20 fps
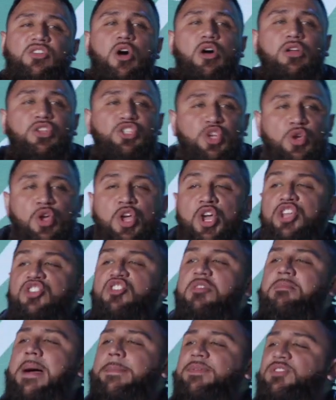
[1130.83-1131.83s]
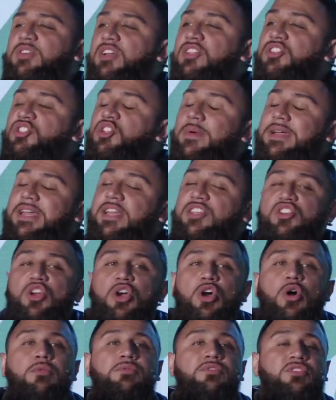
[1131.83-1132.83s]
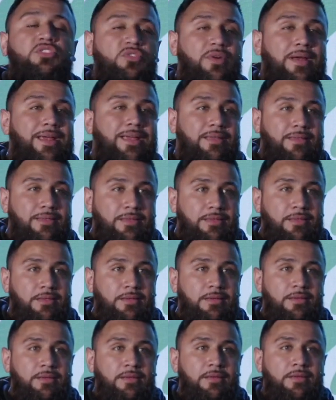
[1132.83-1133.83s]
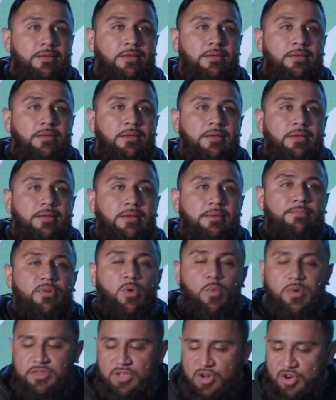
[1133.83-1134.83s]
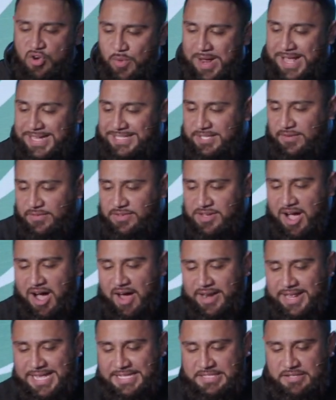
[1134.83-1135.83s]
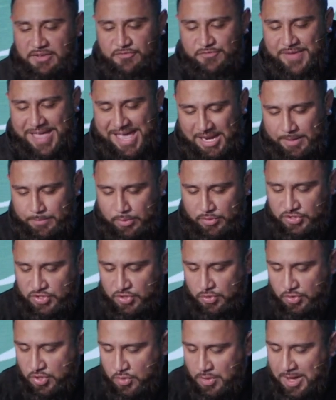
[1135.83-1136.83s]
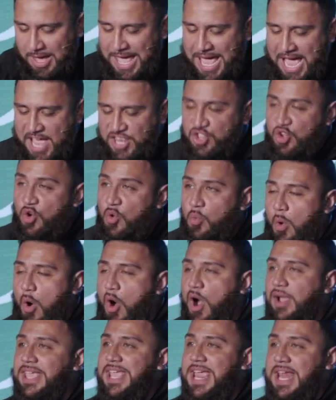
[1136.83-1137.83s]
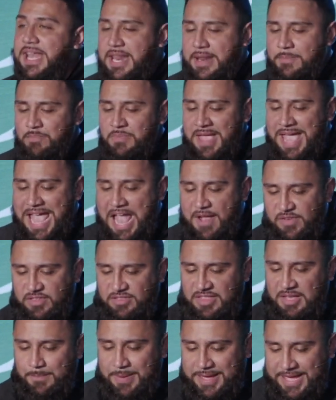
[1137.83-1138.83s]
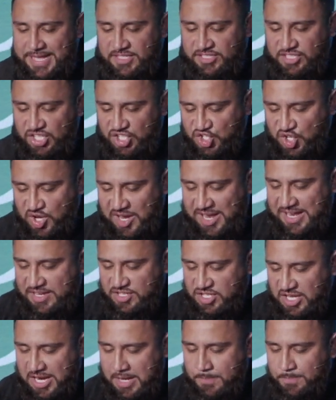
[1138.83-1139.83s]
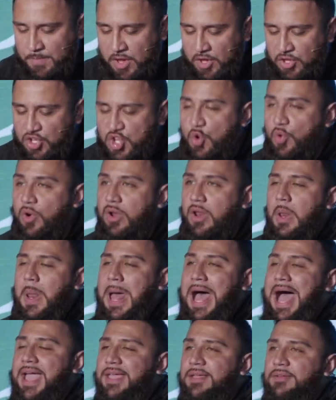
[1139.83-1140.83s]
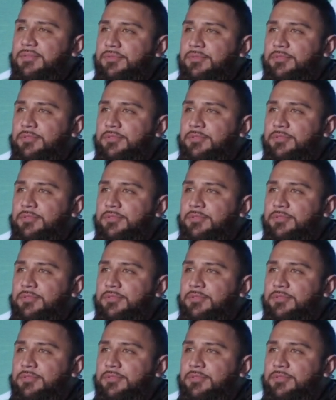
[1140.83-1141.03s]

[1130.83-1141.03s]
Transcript: called you, you might be trying to do it in your own strength. But when the grace of God is available to you and you walk in it, everything begins to change in your life.